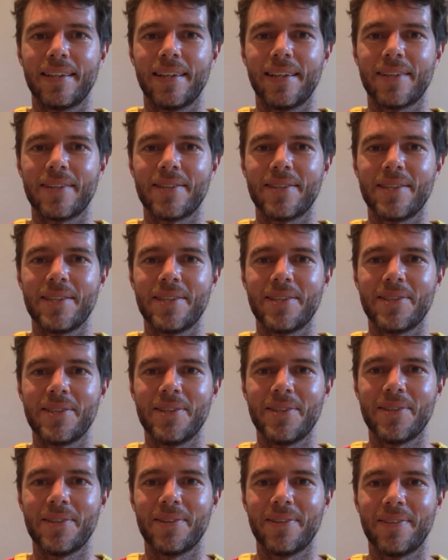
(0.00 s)
I'll see you
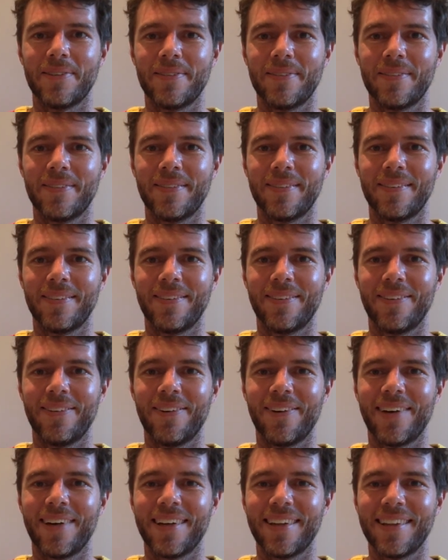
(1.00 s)
soon. All
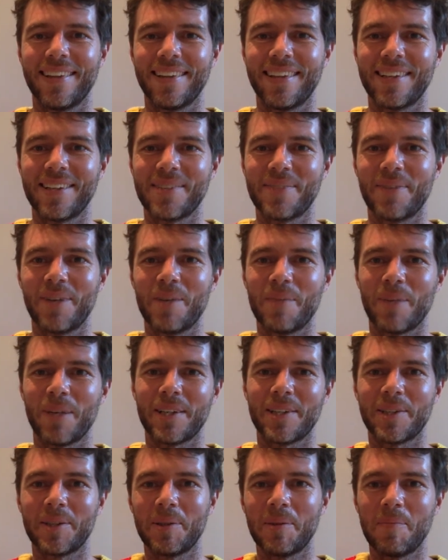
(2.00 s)
right. Thanks very
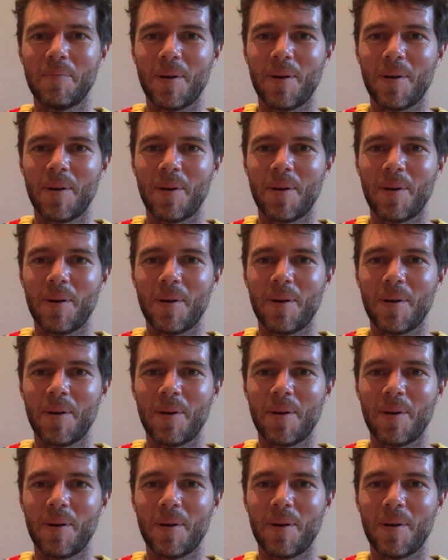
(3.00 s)
much.